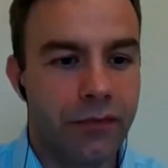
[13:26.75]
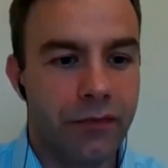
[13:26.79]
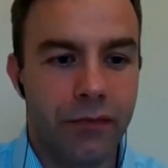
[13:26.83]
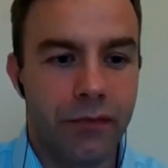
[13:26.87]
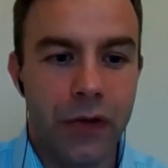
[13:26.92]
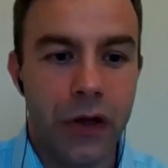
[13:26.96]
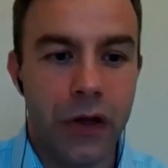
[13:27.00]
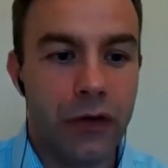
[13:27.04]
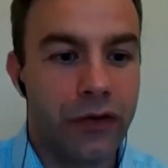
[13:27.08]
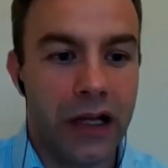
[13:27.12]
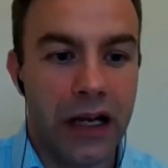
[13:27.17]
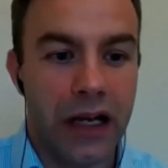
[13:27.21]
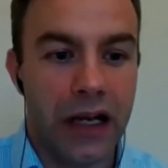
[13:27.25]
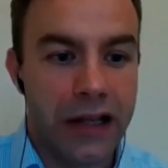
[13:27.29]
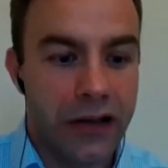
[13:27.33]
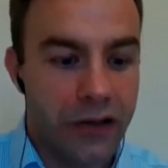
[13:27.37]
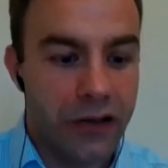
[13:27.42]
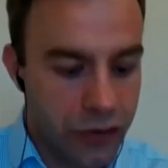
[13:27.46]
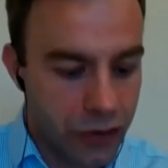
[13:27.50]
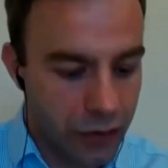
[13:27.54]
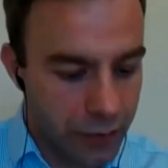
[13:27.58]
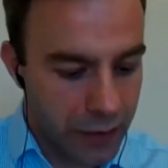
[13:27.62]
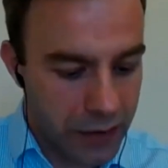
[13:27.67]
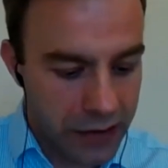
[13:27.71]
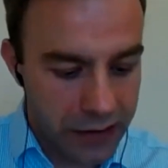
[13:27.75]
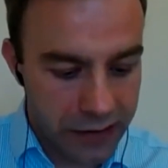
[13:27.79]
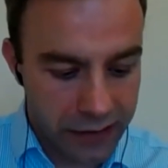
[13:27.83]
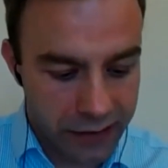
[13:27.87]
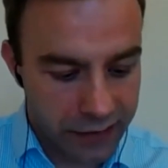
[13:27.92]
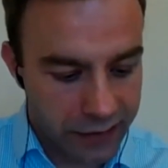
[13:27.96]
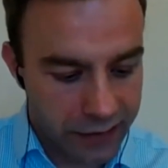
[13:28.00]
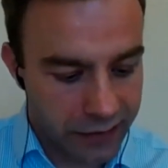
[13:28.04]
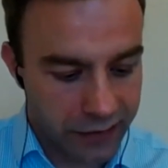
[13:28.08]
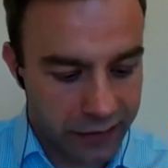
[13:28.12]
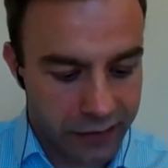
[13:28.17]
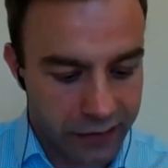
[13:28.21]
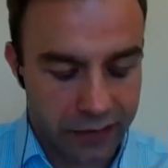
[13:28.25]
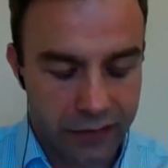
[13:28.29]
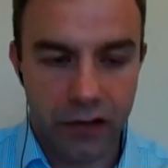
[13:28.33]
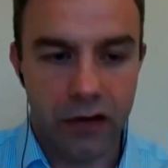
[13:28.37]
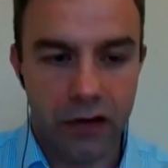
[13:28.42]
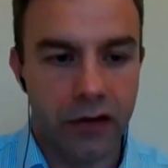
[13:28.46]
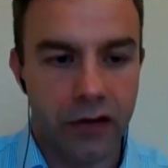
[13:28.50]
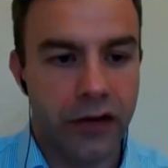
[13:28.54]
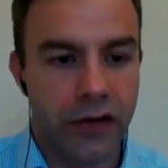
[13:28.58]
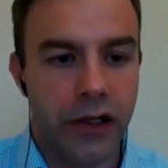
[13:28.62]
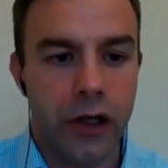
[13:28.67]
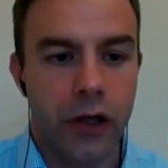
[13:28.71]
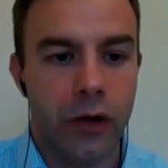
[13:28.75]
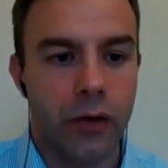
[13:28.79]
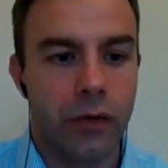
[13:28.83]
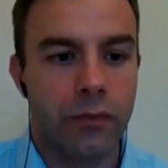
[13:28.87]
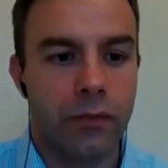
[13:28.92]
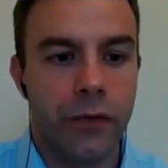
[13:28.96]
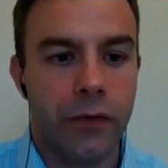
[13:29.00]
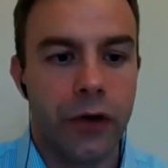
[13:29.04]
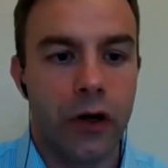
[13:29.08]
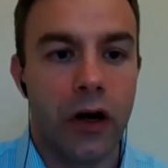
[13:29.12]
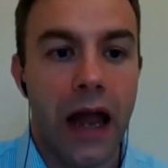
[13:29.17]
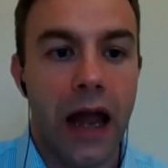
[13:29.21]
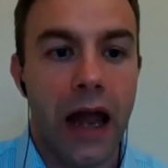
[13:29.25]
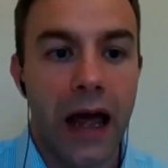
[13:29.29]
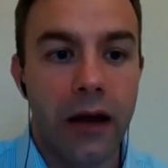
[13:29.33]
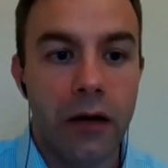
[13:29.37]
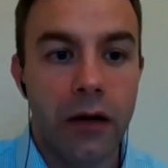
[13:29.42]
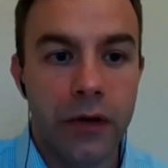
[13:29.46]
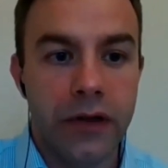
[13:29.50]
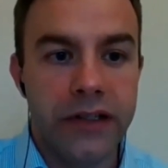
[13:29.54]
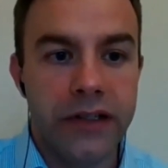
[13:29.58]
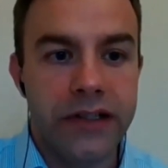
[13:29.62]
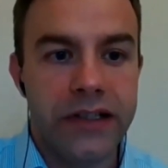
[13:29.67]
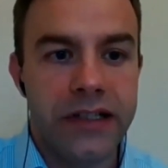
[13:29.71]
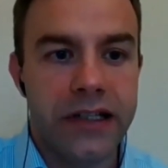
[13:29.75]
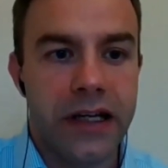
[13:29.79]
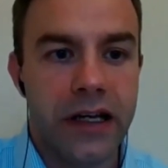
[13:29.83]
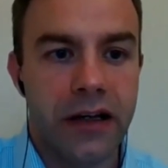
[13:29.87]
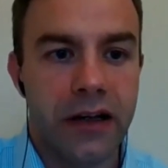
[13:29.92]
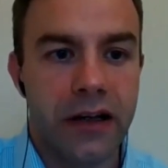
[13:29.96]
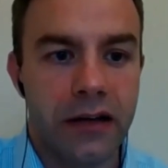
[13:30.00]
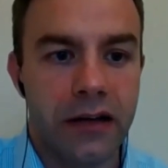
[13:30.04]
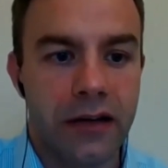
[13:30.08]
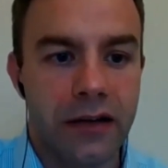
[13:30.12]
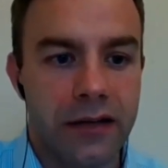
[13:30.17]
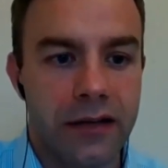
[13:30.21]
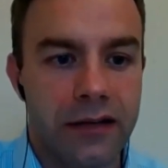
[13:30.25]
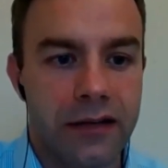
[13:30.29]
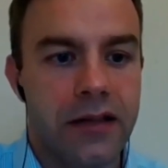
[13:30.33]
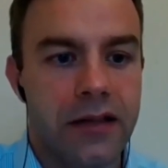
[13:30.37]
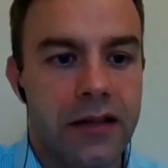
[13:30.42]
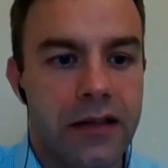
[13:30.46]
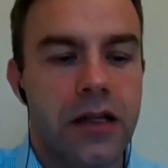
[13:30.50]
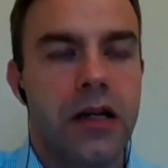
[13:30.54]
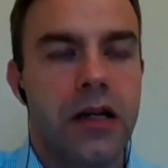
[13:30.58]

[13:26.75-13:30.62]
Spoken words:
musical instruments, or you know, your language skills,